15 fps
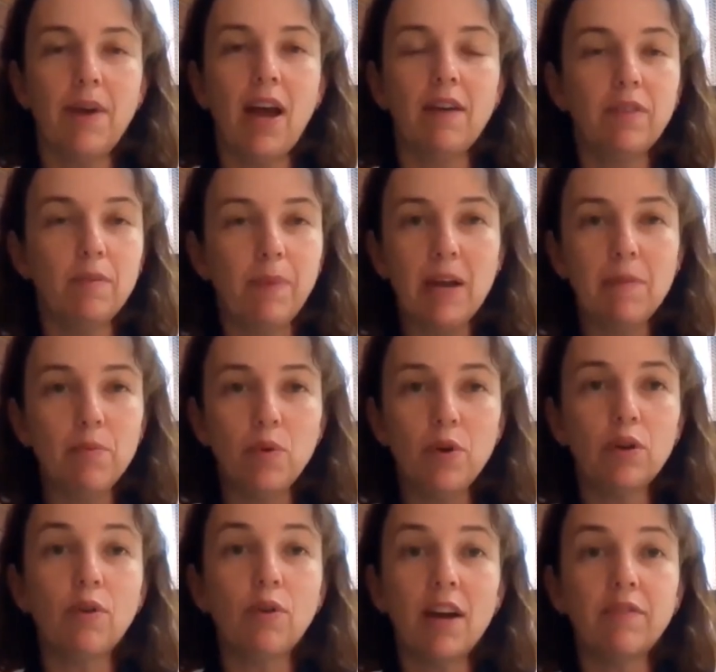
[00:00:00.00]
have the
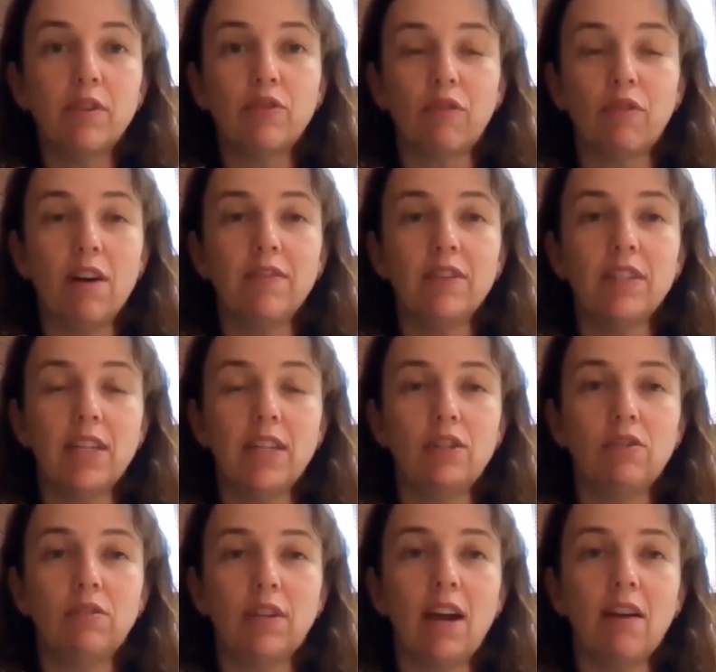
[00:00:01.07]
paperwork or have the drivers need
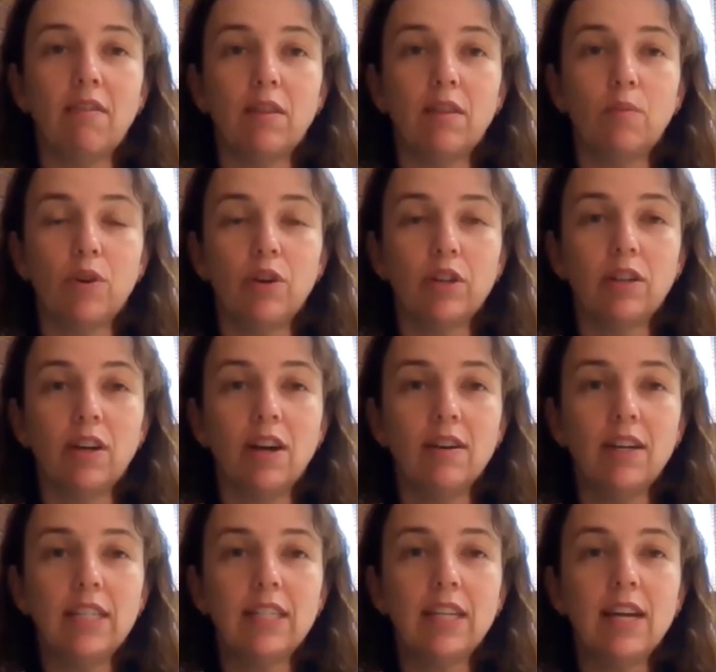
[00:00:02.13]
to carry the work
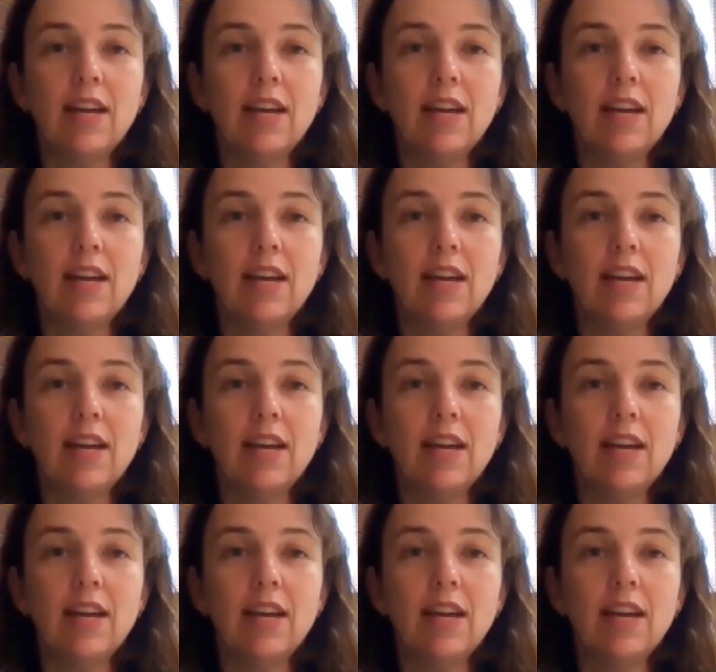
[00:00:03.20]
diaries.